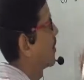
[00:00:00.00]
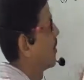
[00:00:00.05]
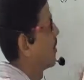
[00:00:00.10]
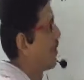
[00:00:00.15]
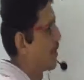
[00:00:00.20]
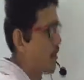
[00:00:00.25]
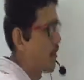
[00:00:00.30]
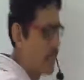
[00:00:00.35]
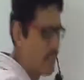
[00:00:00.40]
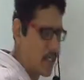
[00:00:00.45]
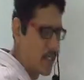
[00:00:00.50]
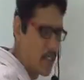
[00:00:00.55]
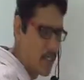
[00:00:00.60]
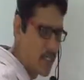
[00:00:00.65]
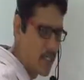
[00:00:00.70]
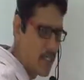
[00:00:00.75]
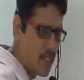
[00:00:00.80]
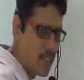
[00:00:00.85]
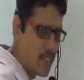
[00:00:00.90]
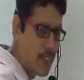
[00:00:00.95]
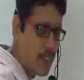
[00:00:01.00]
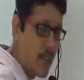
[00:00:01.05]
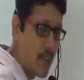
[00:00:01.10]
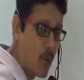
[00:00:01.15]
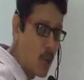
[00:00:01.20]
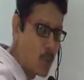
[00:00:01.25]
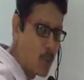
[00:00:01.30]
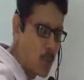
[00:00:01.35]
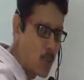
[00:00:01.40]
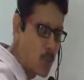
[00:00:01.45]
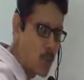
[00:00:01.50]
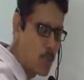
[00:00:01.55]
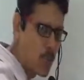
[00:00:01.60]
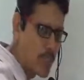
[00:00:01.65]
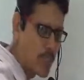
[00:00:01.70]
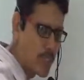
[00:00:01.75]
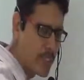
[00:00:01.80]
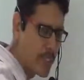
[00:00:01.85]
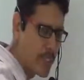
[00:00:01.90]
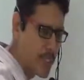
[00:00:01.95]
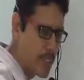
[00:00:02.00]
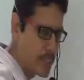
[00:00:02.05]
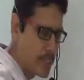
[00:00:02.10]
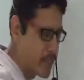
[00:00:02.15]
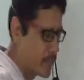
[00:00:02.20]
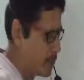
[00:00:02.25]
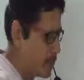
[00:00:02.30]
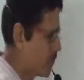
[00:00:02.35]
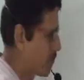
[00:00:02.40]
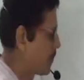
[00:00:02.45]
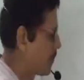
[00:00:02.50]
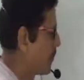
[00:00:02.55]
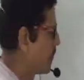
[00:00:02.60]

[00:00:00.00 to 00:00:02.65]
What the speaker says: are there, then how to do the integration.